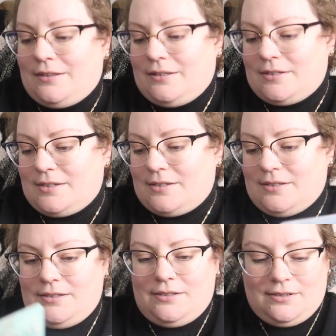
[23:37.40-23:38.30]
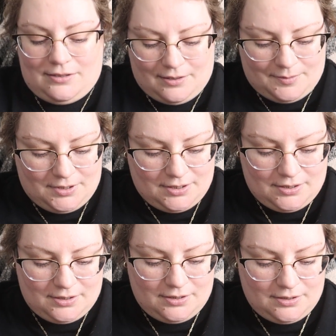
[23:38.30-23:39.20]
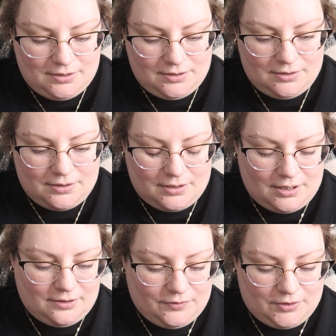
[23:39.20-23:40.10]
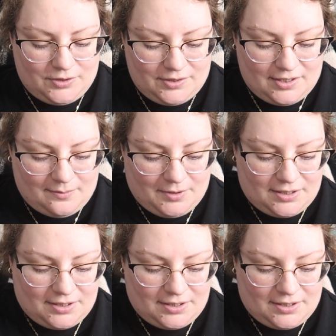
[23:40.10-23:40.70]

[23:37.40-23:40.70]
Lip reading: Let's see, that one kind of looks the same.